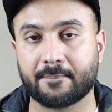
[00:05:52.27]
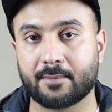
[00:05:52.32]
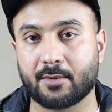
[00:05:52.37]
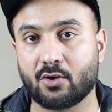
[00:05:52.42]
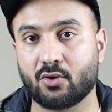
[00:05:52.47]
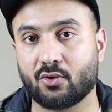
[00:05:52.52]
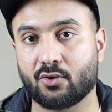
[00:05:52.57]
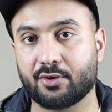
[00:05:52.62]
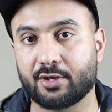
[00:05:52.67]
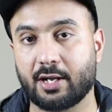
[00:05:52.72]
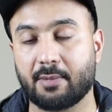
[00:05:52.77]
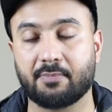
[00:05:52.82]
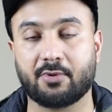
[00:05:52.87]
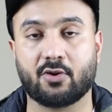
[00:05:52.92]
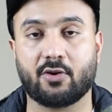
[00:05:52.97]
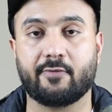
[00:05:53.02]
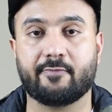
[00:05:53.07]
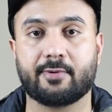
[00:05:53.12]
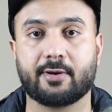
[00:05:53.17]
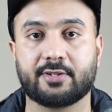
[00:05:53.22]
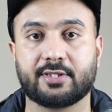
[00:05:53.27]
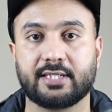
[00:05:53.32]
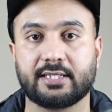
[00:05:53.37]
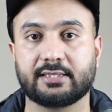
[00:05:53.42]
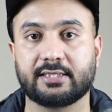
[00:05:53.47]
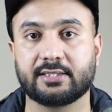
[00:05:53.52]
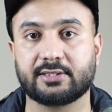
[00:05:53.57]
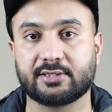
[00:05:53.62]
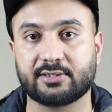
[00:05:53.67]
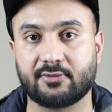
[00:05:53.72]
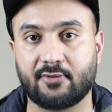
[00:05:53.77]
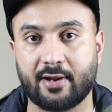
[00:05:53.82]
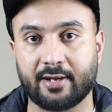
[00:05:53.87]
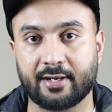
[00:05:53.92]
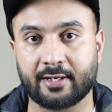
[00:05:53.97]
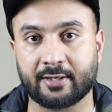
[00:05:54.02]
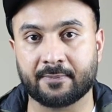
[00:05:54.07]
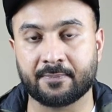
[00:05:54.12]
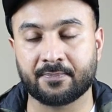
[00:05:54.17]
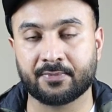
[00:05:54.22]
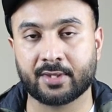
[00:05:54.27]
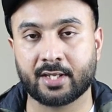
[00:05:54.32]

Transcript: or number of processes running.